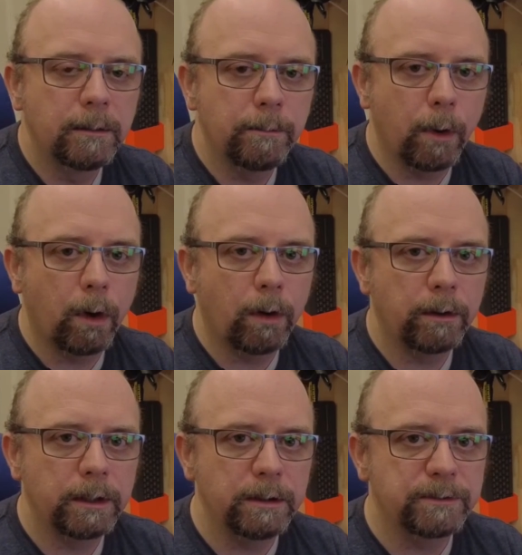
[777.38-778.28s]
more
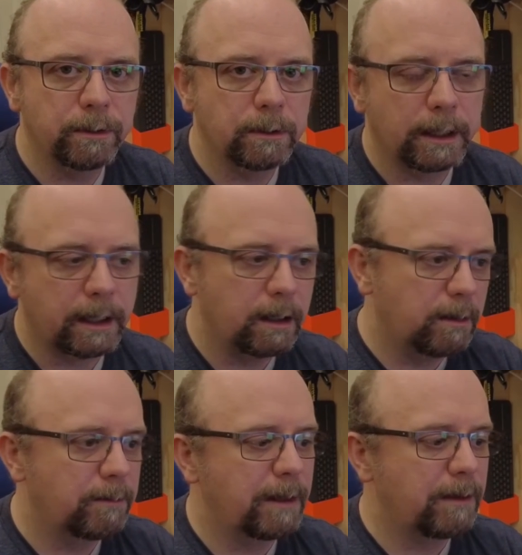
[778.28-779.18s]
useful, like
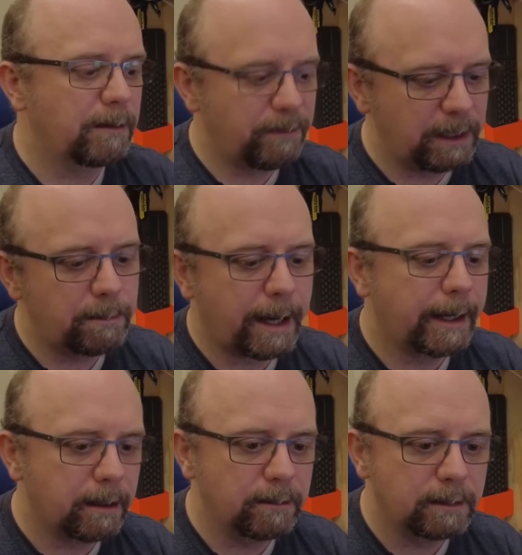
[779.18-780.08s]
giving
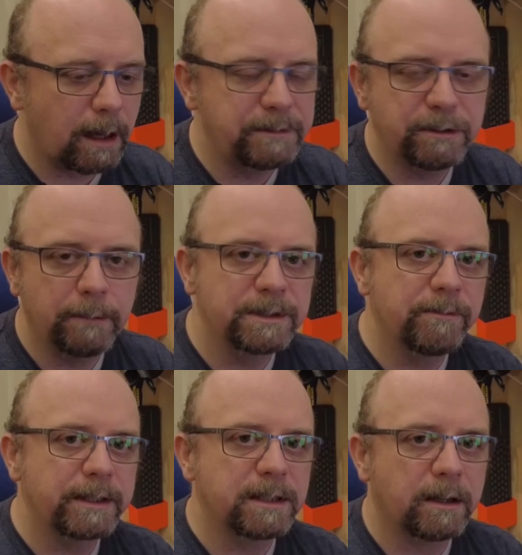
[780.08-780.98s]
feedback and live streams and
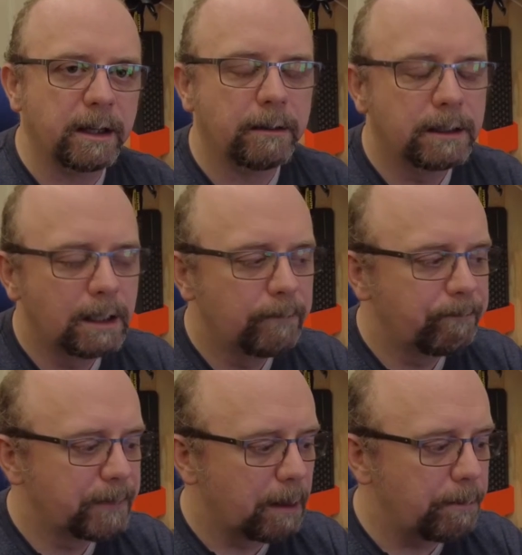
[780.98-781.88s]
things like that.
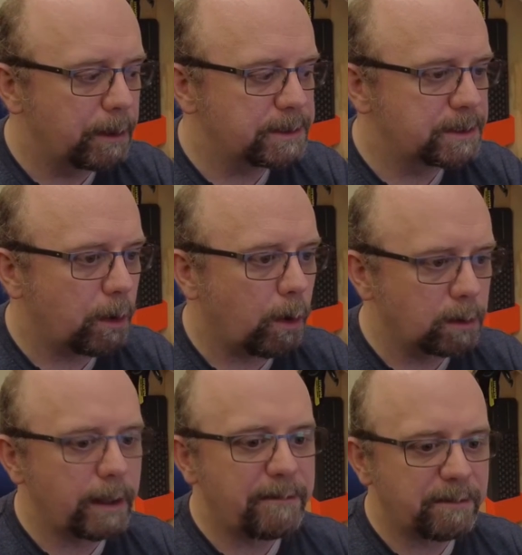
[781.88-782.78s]
But
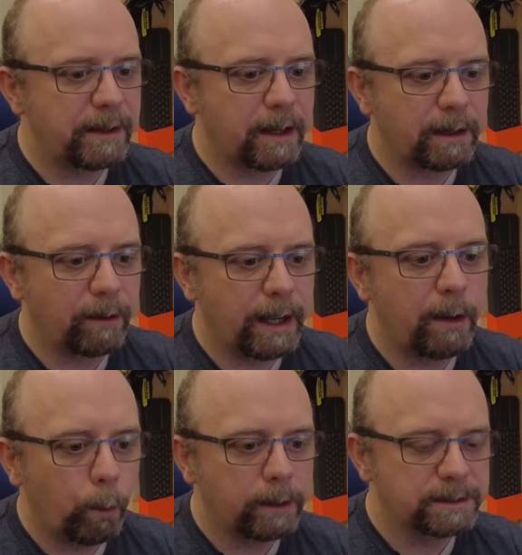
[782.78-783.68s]
everything I create
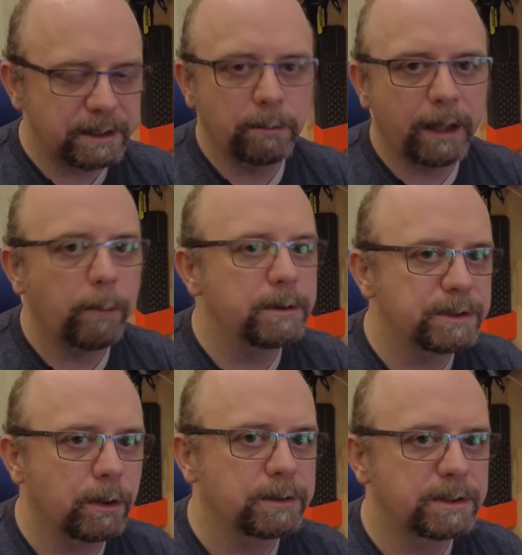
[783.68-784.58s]
will still be open source.